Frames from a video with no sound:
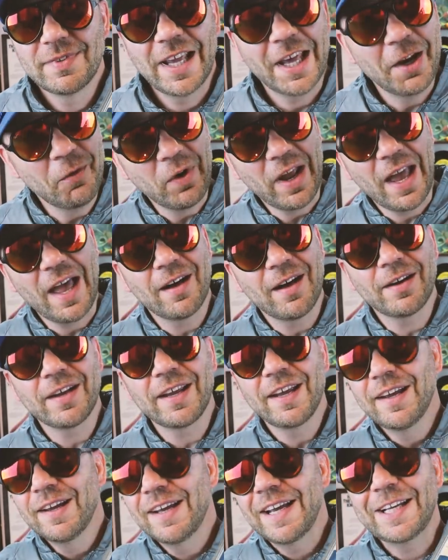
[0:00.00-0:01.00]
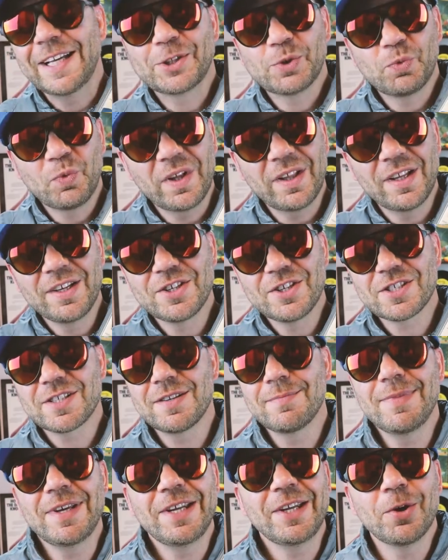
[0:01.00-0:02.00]
In reality, it's really
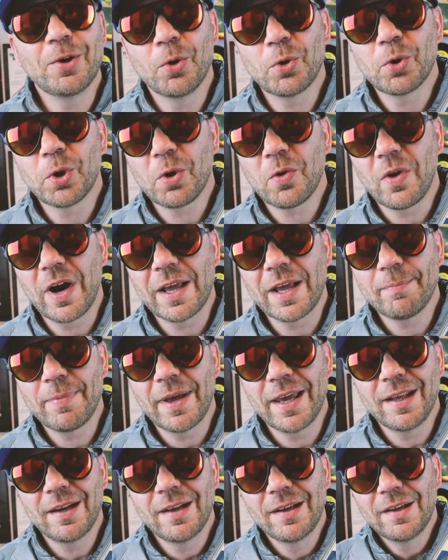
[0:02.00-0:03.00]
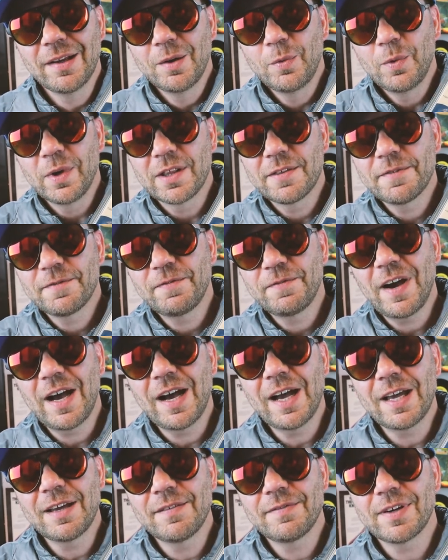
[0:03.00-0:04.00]
just a mediocre crankbait with
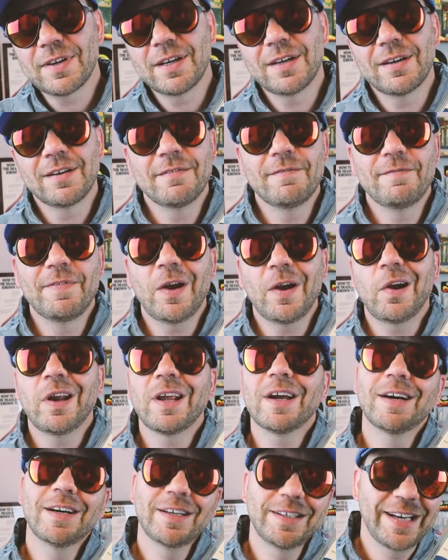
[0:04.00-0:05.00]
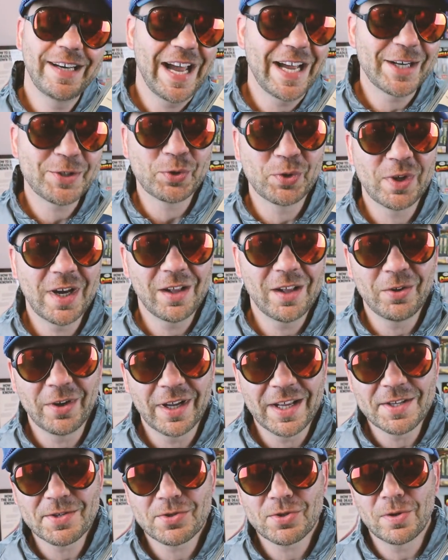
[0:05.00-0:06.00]
5 very unnatural
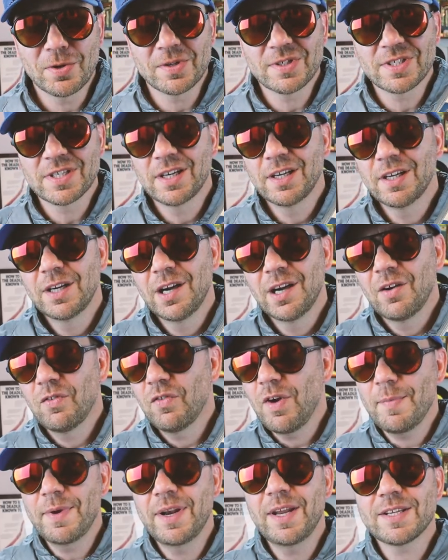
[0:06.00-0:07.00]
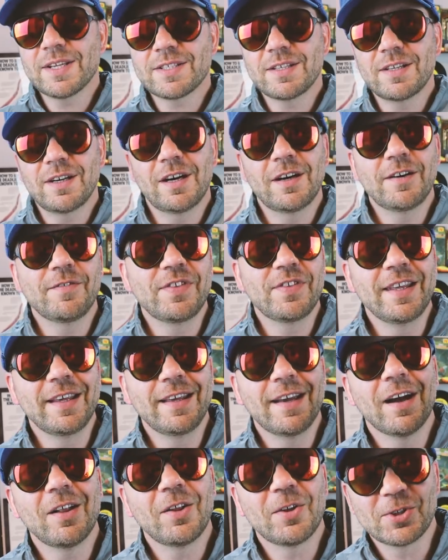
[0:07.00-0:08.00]
colored inserts reminiscent of the
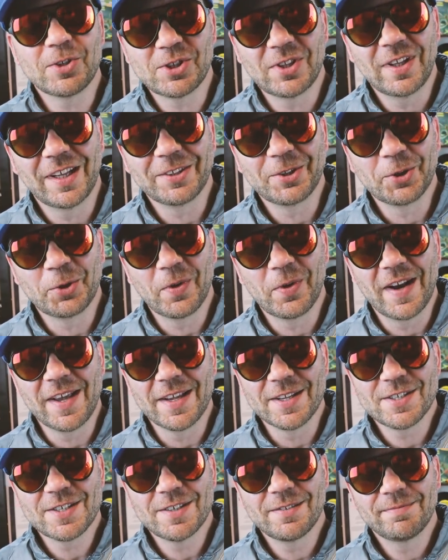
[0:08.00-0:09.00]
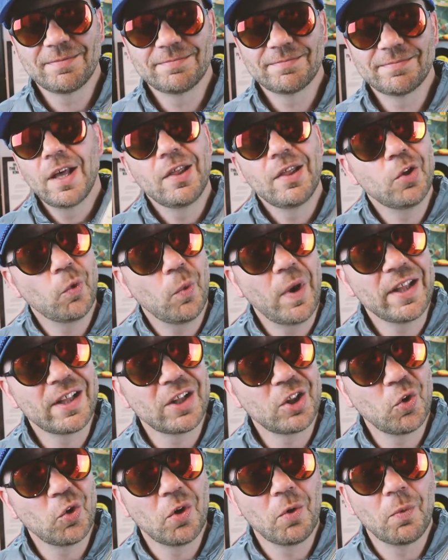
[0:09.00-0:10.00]
color selector craze. The way
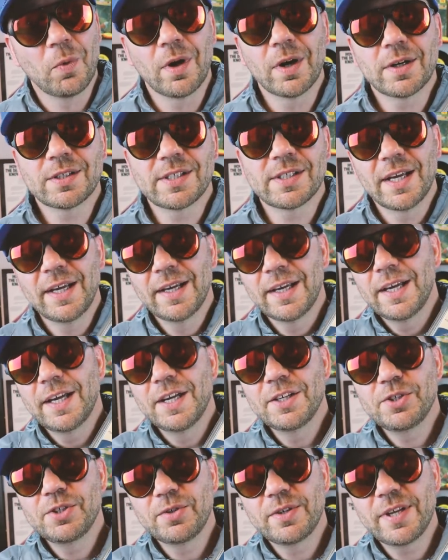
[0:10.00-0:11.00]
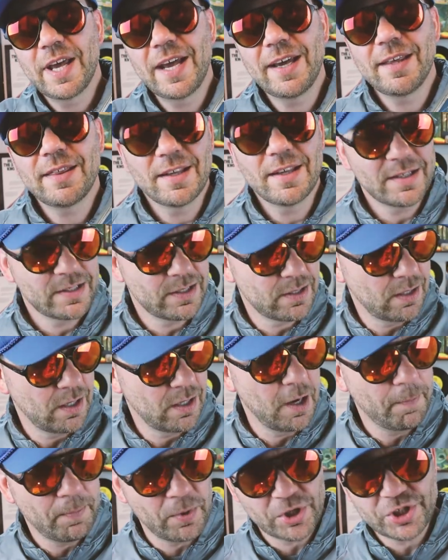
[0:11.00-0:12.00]
the lure works is you take this
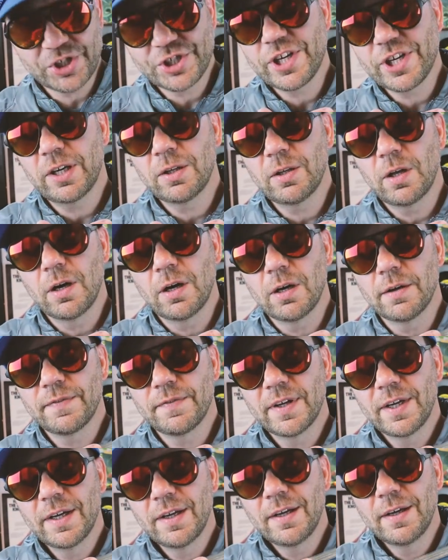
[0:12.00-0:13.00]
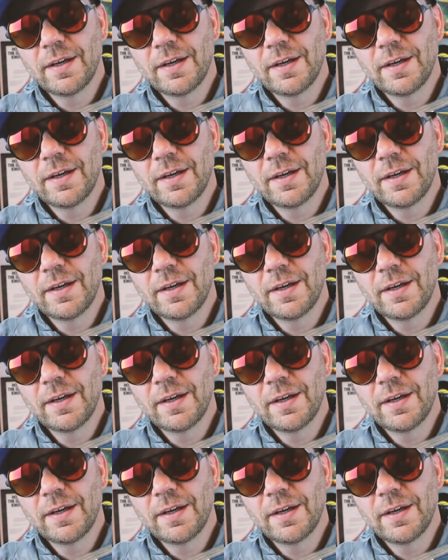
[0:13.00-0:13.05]
upper shell off